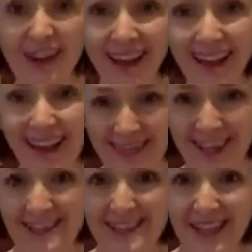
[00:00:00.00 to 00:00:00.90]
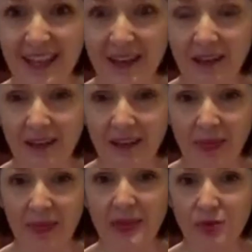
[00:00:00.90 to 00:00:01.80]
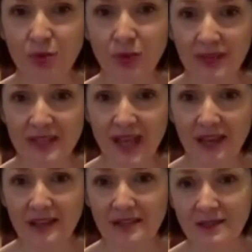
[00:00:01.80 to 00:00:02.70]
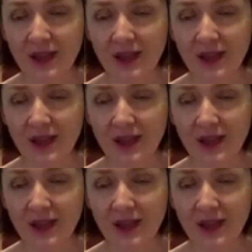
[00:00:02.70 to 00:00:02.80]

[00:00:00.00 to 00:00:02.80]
And that's it. That's all it takes.